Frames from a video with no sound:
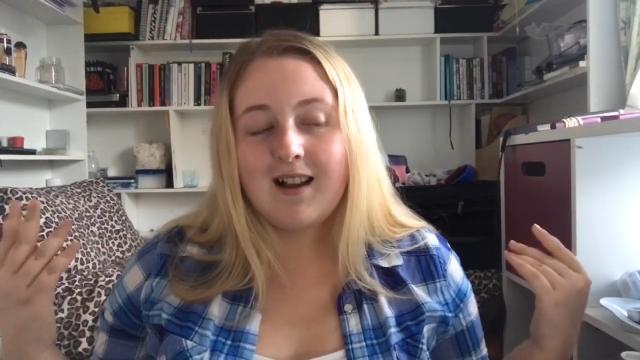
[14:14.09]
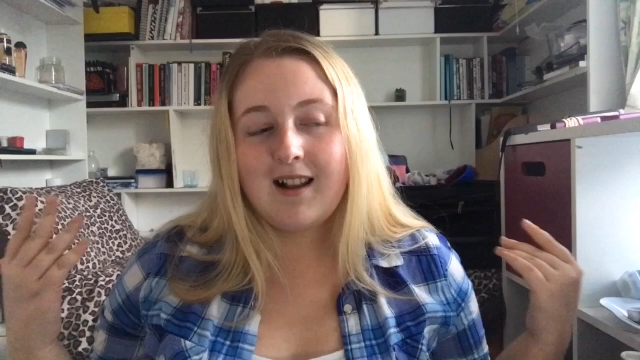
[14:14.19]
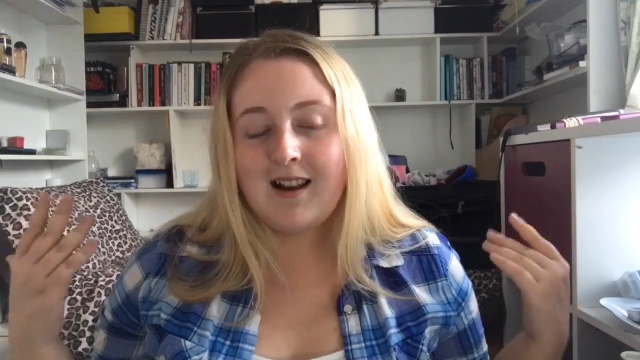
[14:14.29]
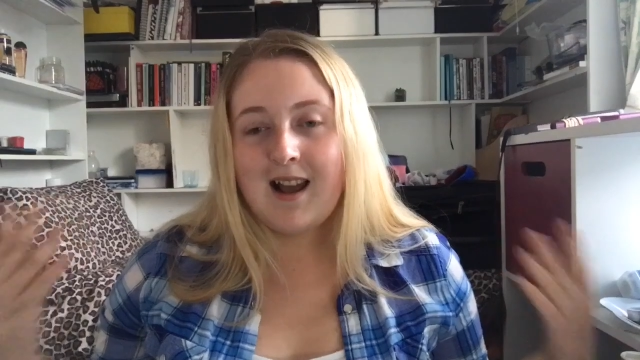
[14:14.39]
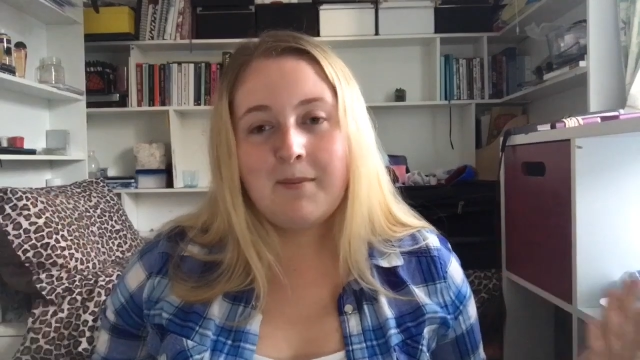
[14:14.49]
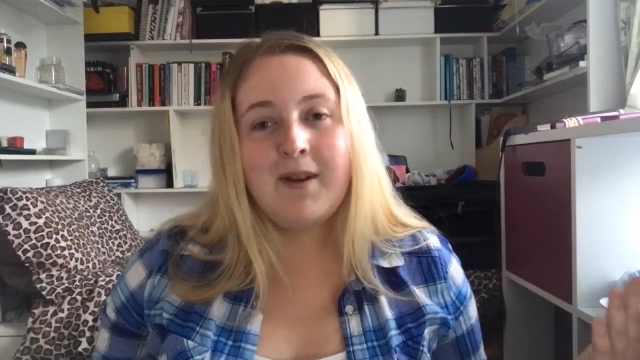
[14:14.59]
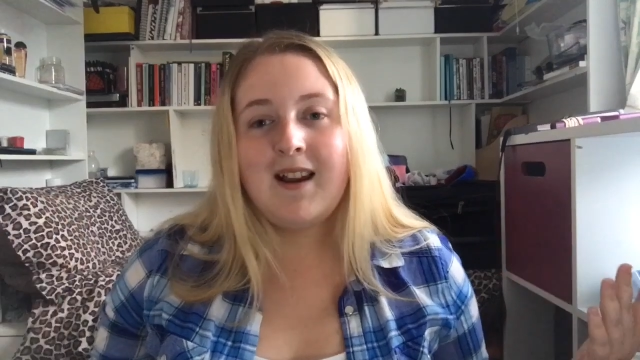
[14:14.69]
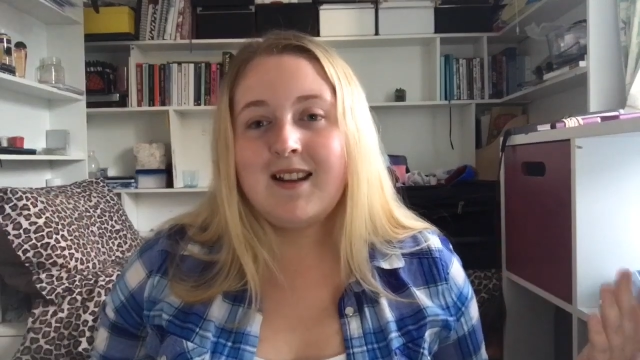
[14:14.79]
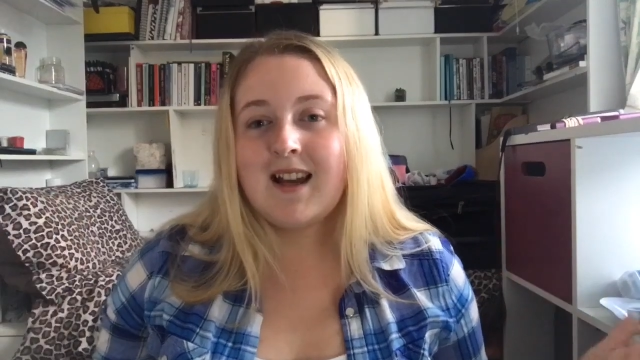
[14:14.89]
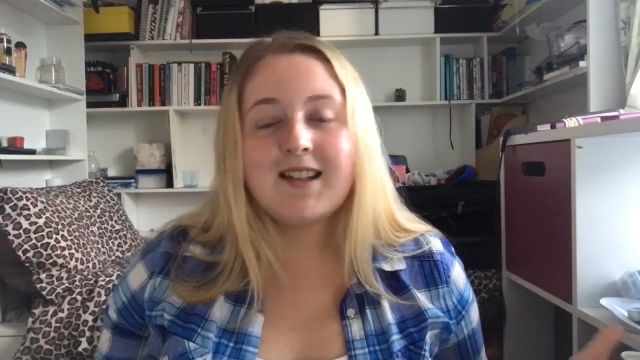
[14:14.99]
let
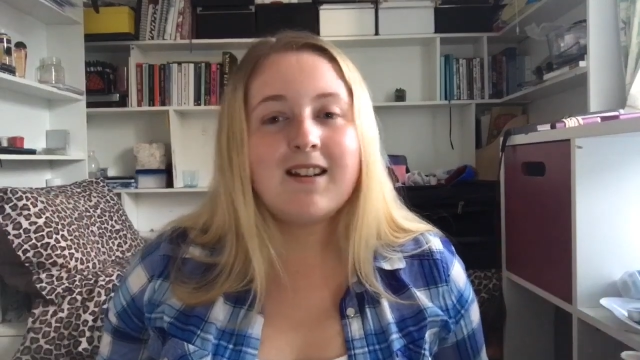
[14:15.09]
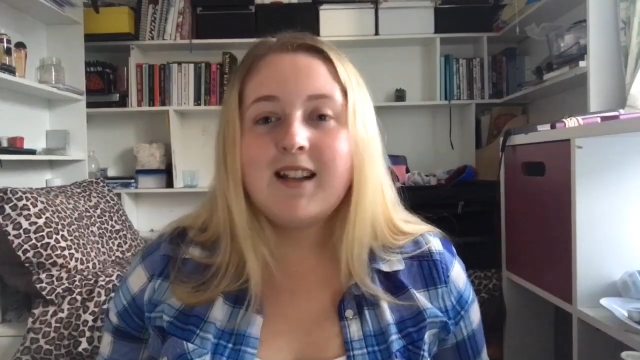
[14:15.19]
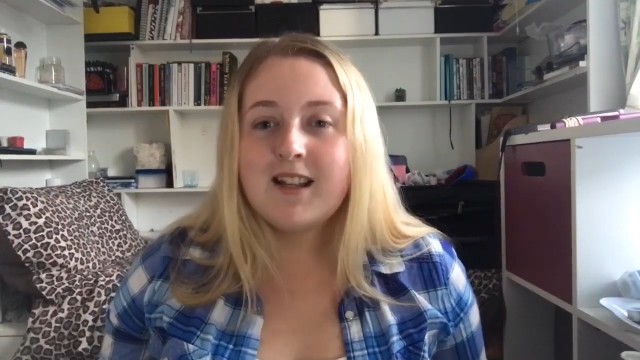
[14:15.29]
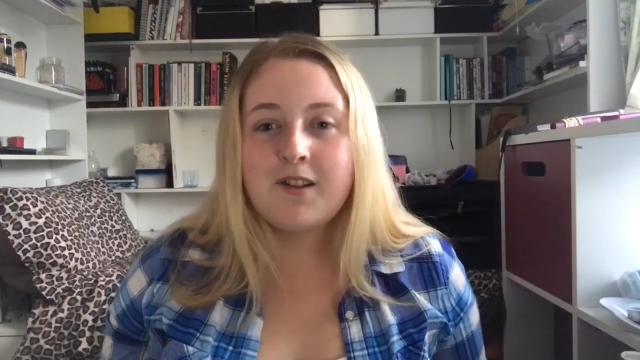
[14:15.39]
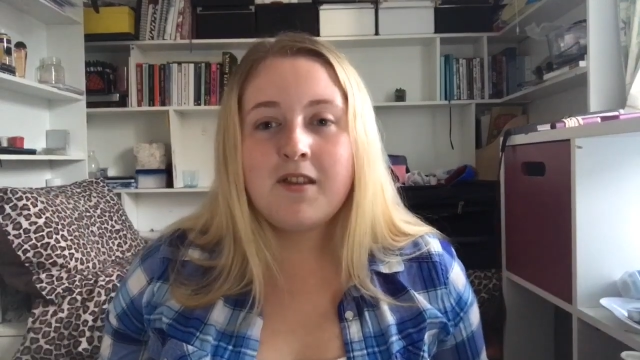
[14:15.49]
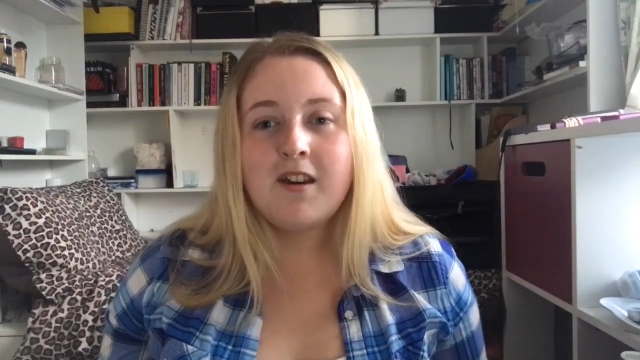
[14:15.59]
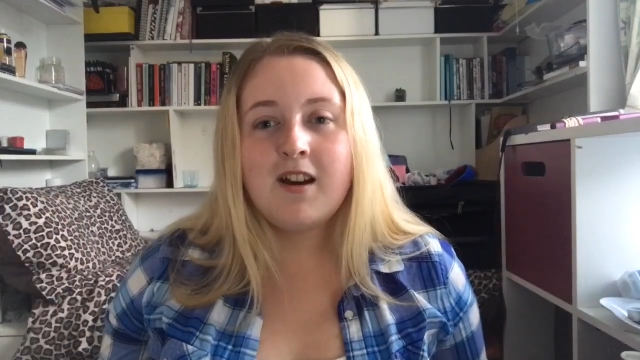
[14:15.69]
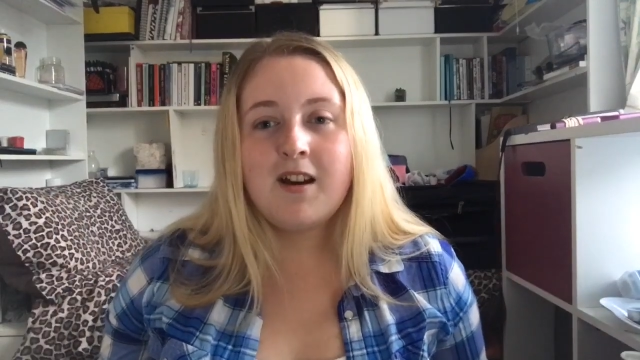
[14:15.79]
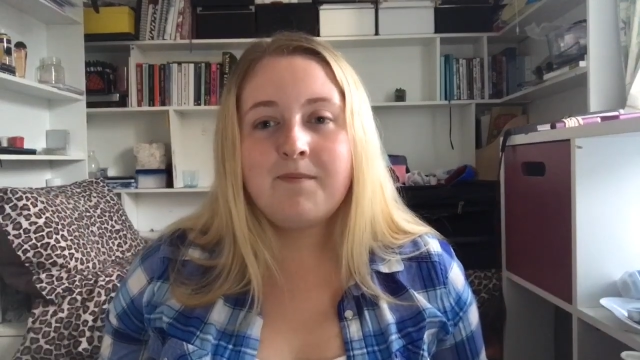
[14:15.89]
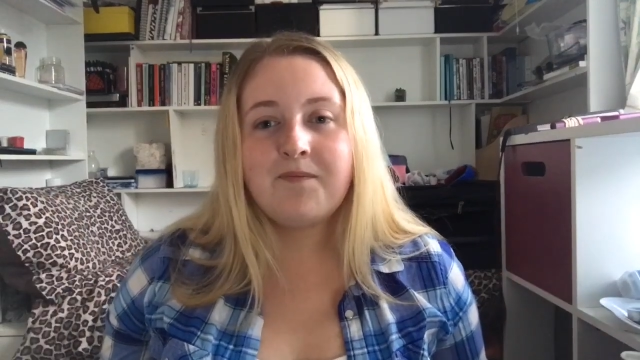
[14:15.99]
me test ideas on
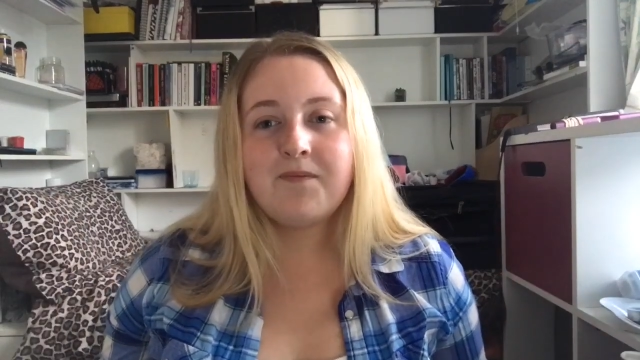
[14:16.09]
there.